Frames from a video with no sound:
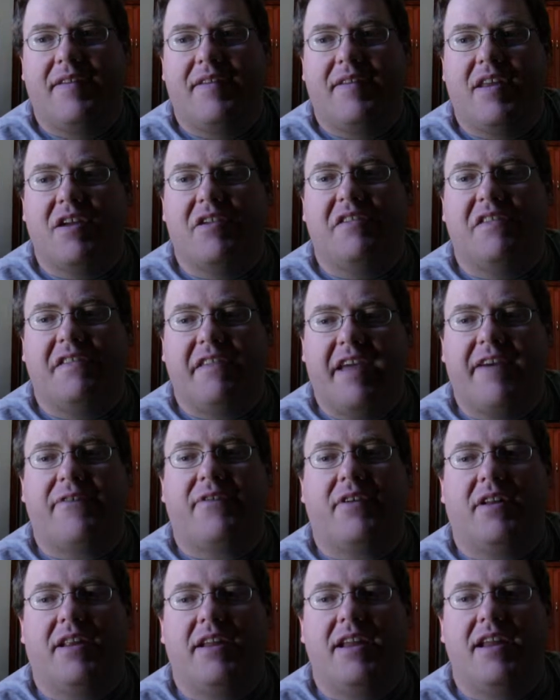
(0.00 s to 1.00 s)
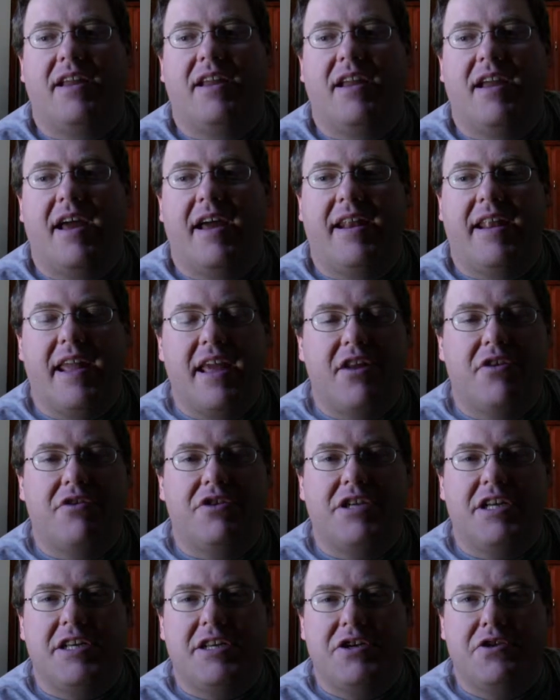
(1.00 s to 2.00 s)
there's definitely an
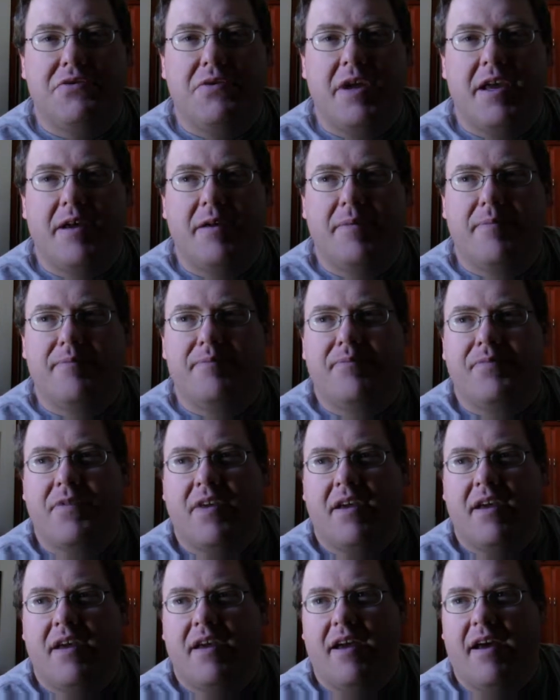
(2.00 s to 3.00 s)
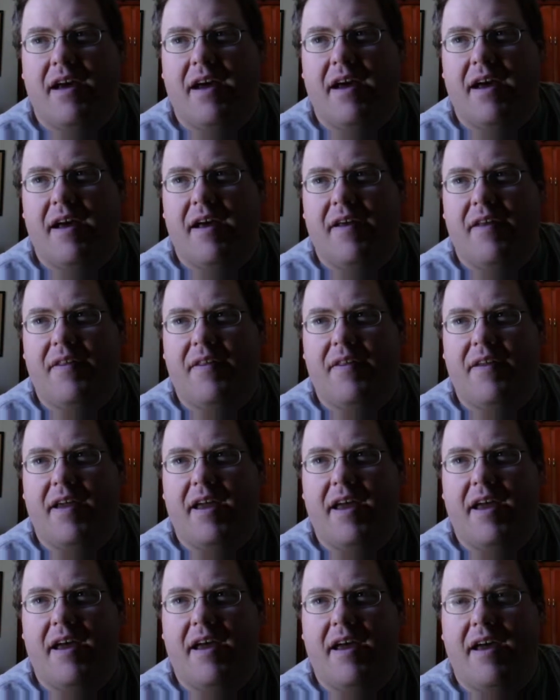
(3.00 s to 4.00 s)
energy to him,
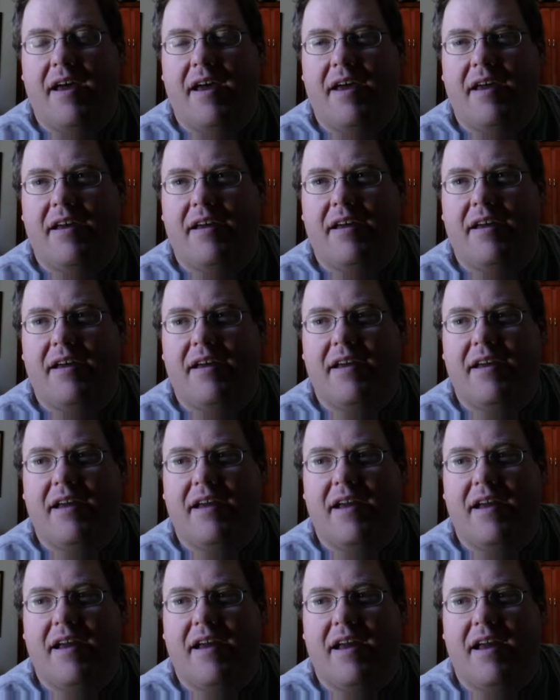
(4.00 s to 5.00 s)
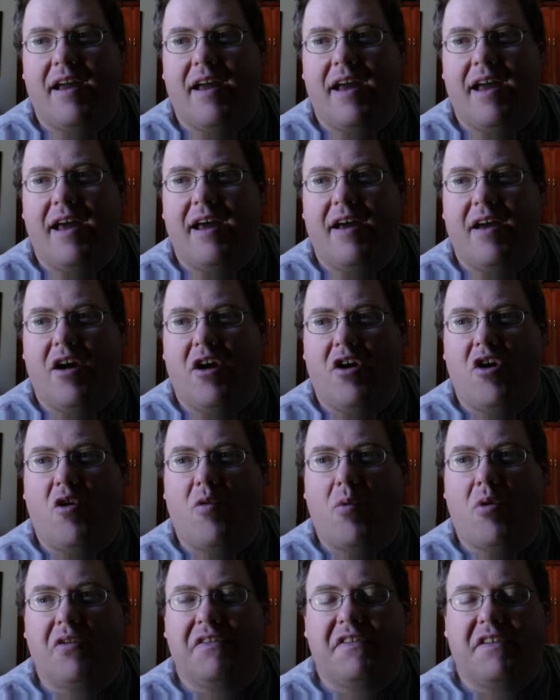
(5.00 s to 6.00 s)
an
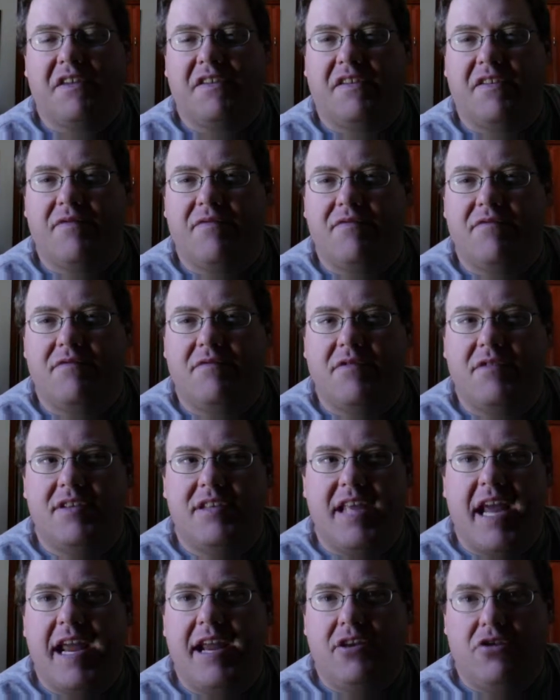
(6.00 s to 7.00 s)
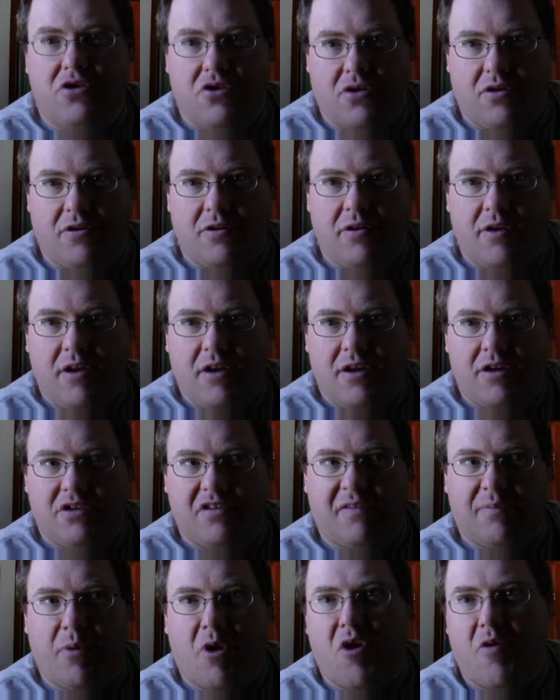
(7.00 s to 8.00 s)
almost sense of danger
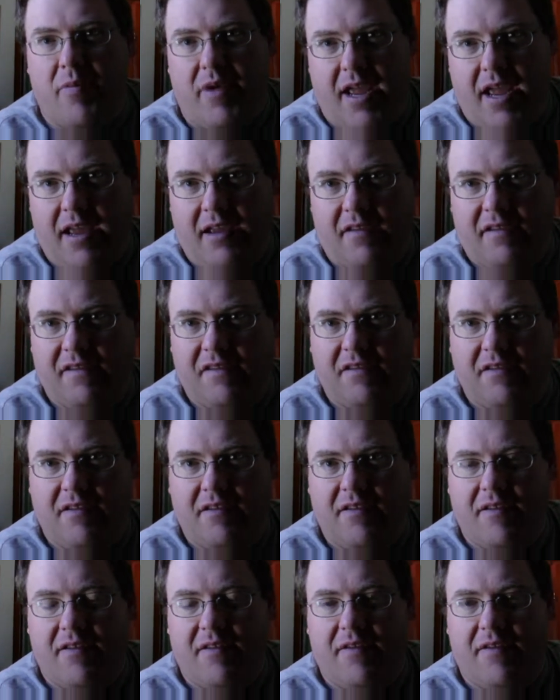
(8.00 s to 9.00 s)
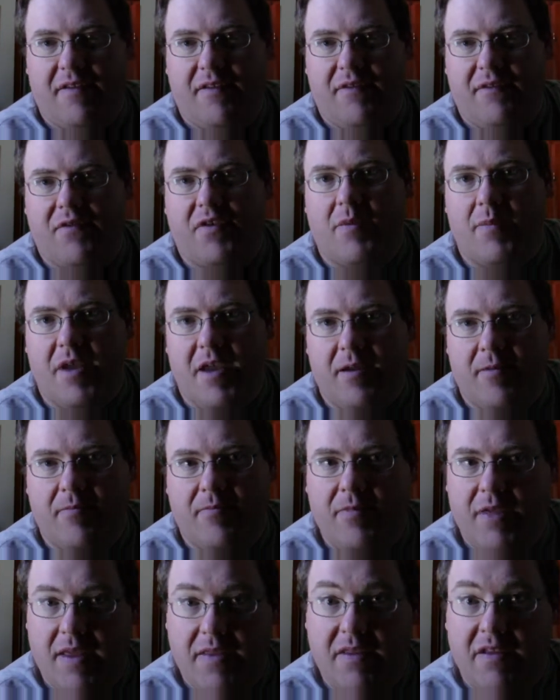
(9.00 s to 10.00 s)
just permeates from
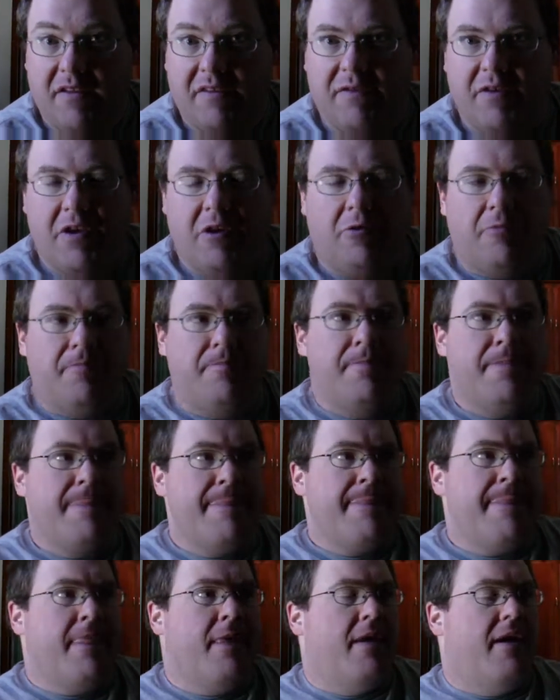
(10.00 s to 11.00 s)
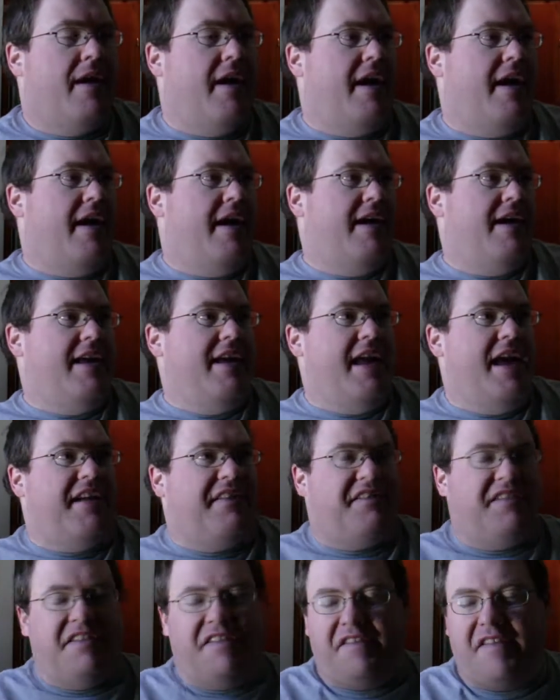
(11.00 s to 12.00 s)
him in this film. He
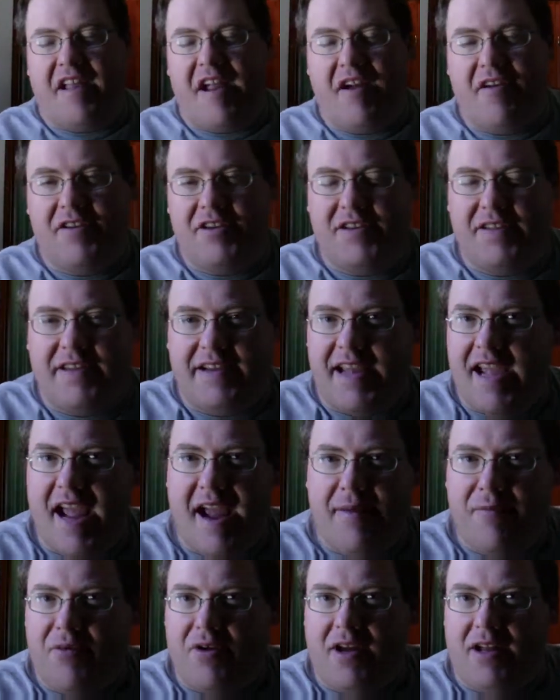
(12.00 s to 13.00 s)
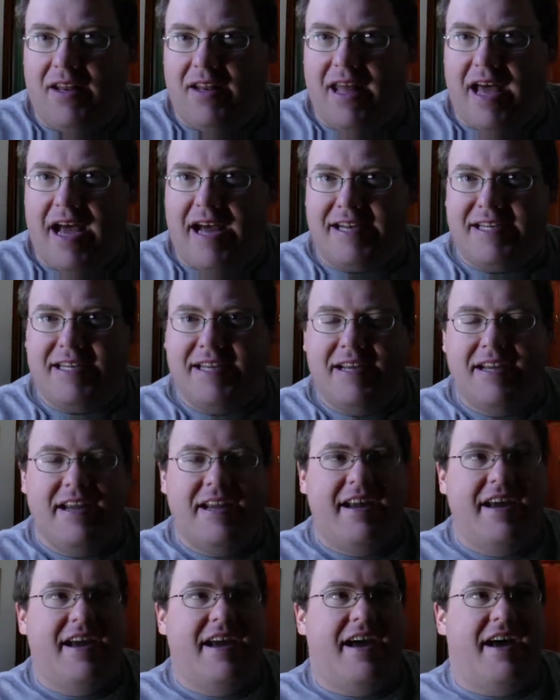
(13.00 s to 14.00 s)
has to stare into the camera a lot,
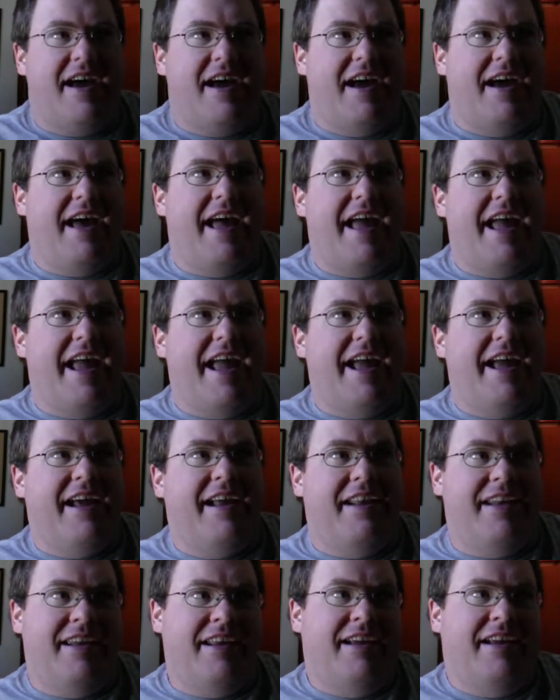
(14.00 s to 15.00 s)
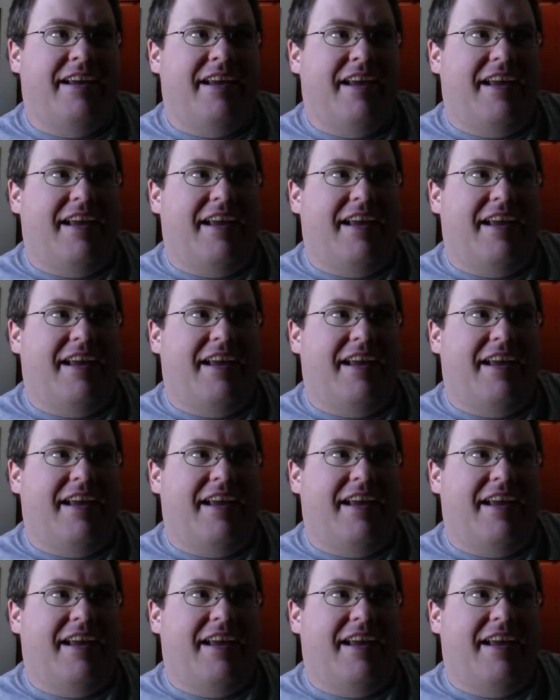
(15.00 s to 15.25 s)
and,